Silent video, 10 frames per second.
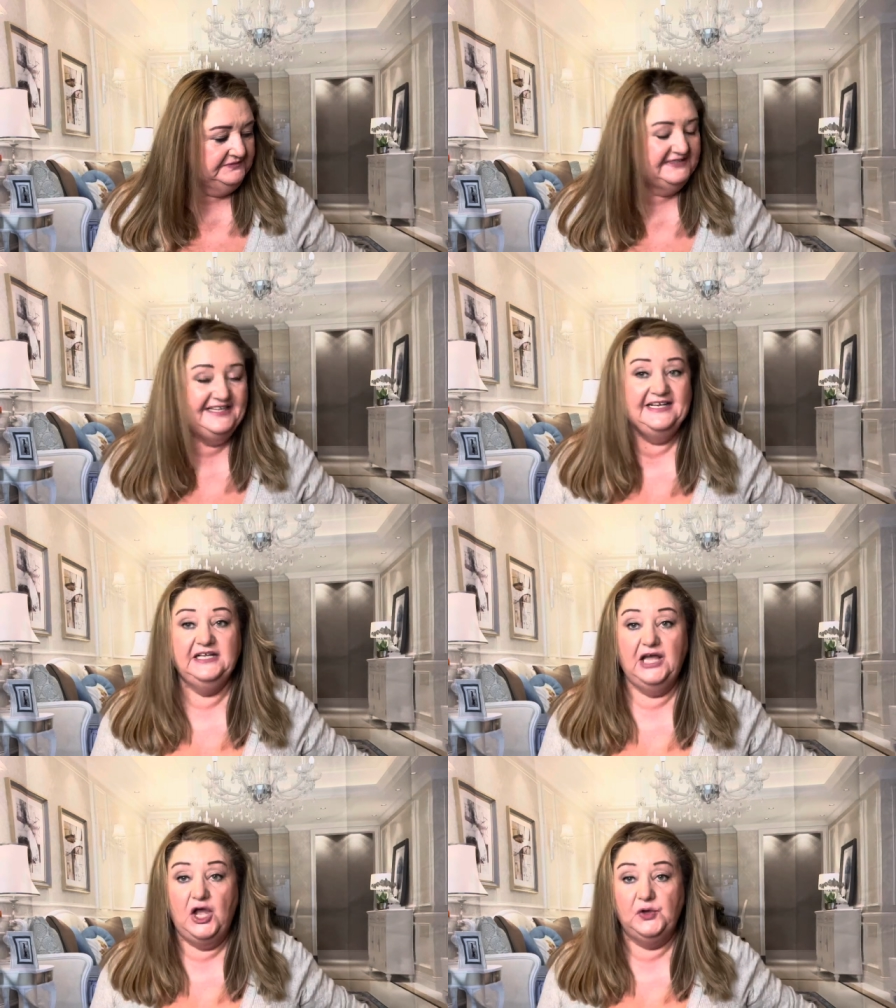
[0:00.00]
to get a
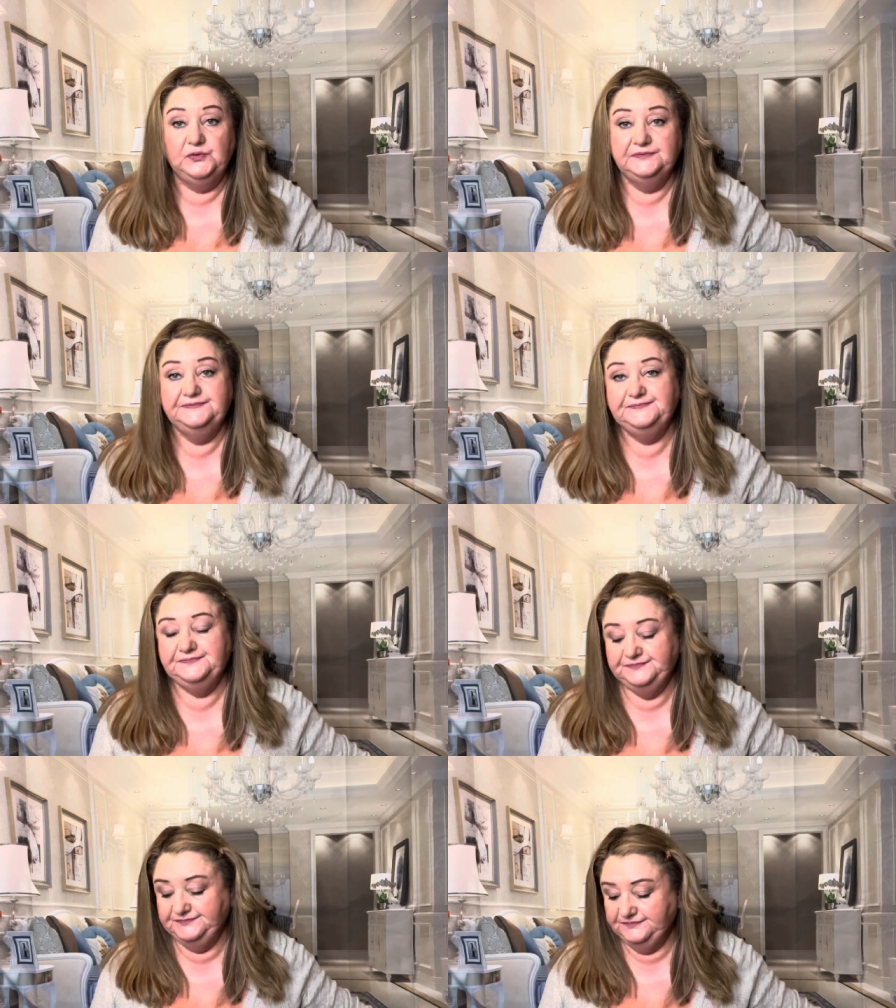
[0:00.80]
glow.
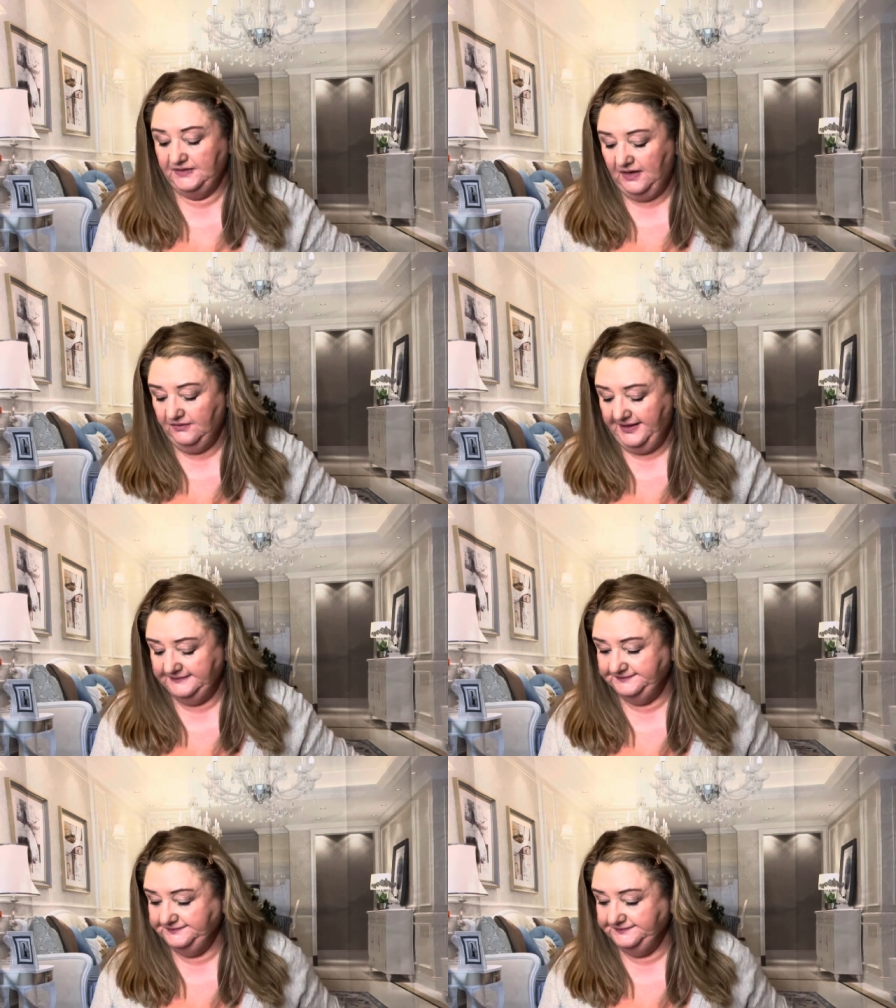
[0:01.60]
All right.